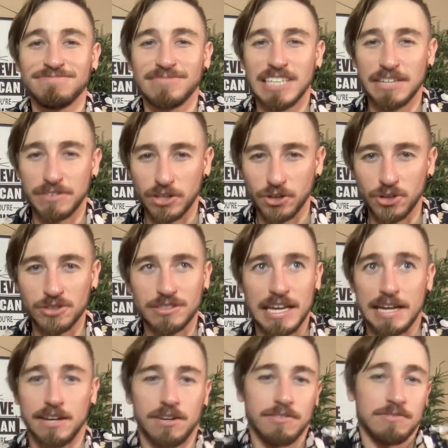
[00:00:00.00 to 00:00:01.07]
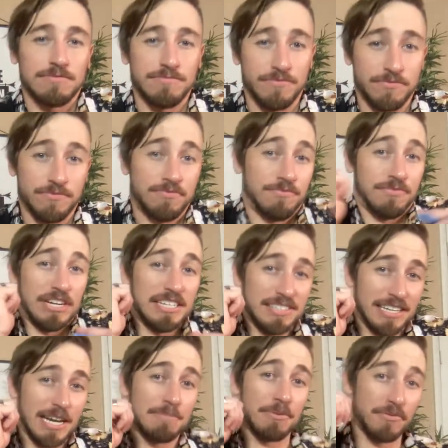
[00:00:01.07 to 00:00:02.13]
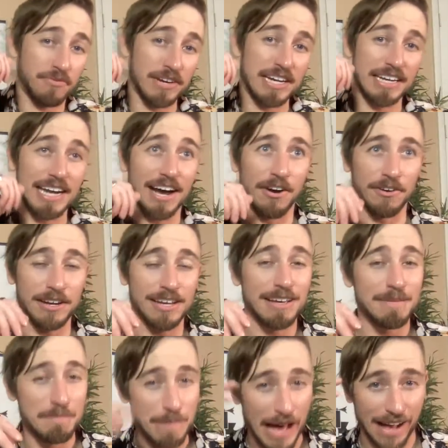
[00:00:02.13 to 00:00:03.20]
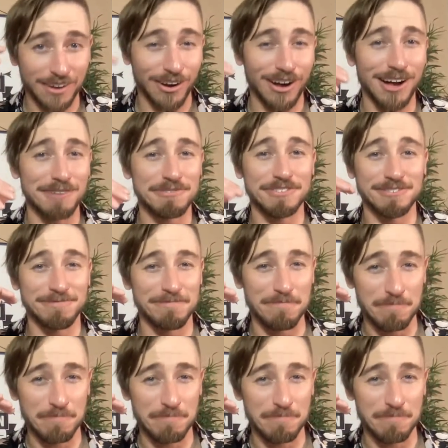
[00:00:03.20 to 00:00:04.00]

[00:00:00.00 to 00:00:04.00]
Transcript: If the girl's like freezing up or freaking out, back off,